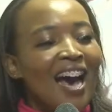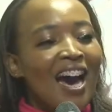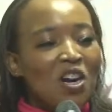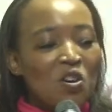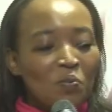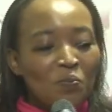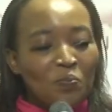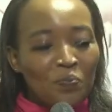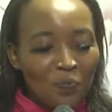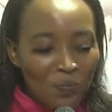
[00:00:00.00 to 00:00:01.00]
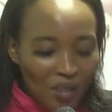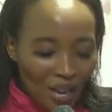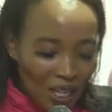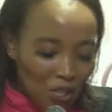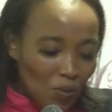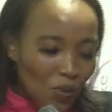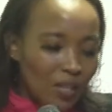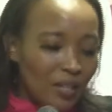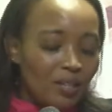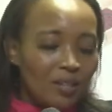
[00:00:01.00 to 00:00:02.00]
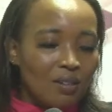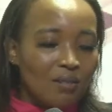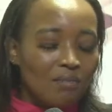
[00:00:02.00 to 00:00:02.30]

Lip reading: Mm. He's the one...